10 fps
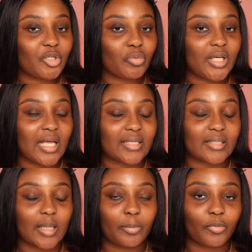doing a
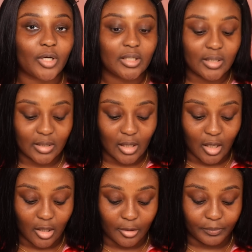separate
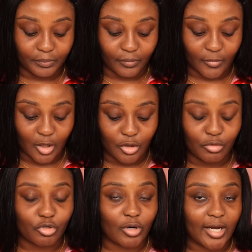
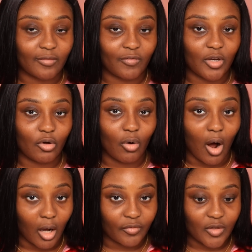You Tried It video
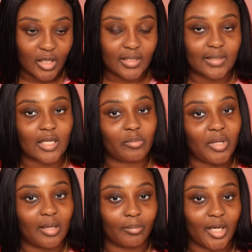on this. It's gonna
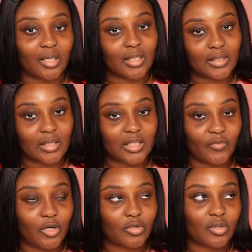be embedded into this
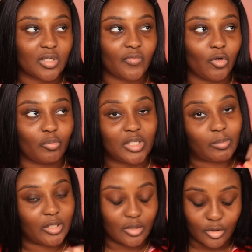video, so this video will be
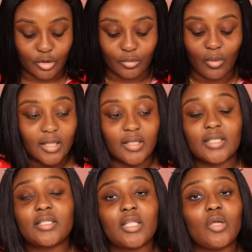split into 2.
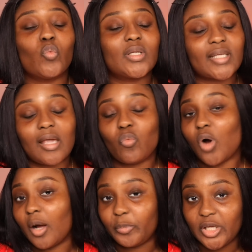This thing was a
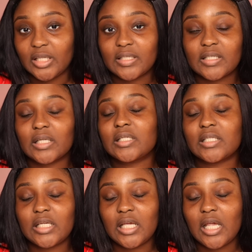whopping
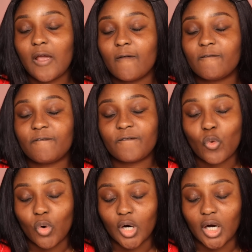
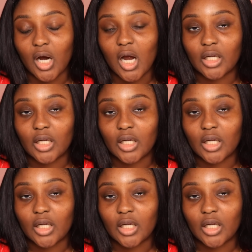$64.